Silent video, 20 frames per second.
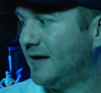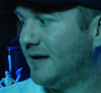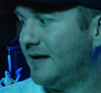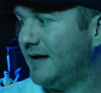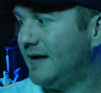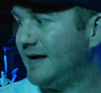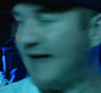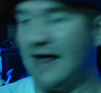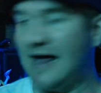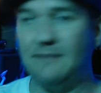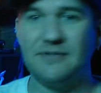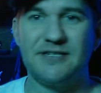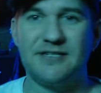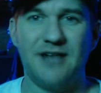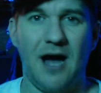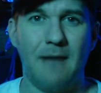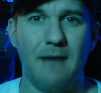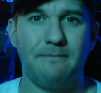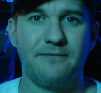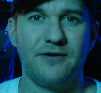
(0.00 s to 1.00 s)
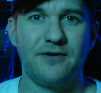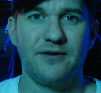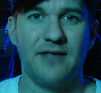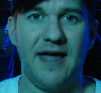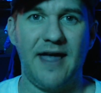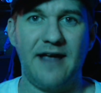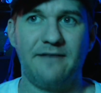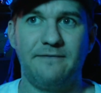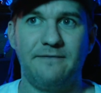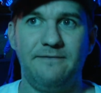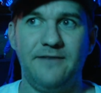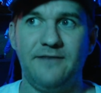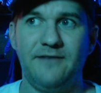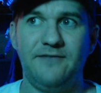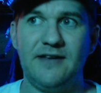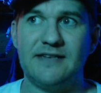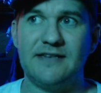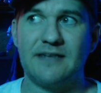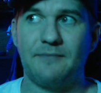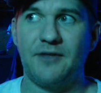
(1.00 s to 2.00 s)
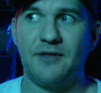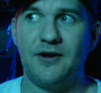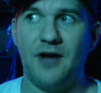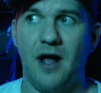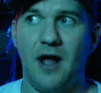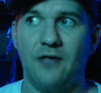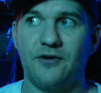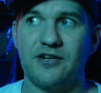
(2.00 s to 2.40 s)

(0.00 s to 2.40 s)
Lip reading: GameStop for like $50-something,